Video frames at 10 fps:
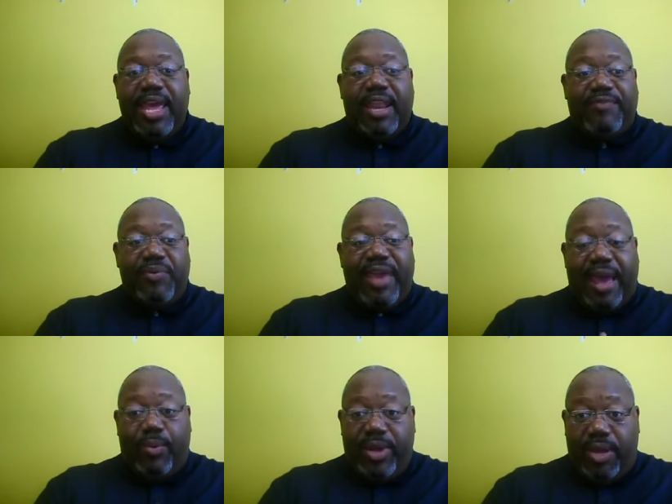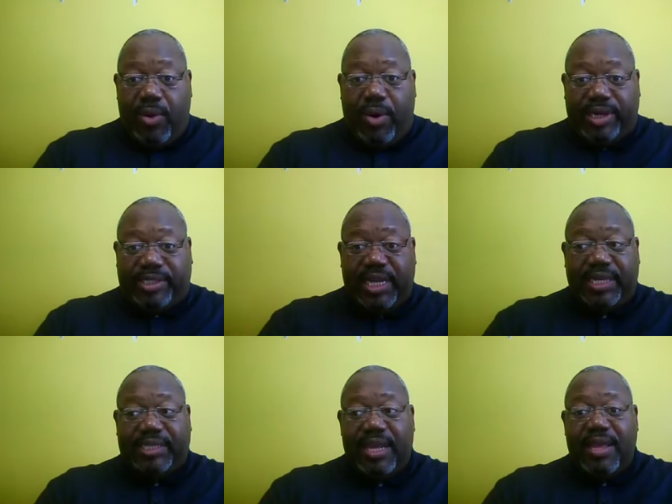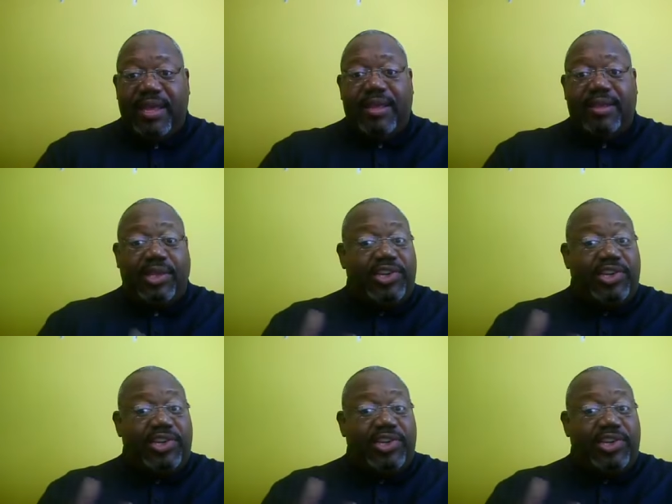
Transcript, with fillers: And if you got weak horses, the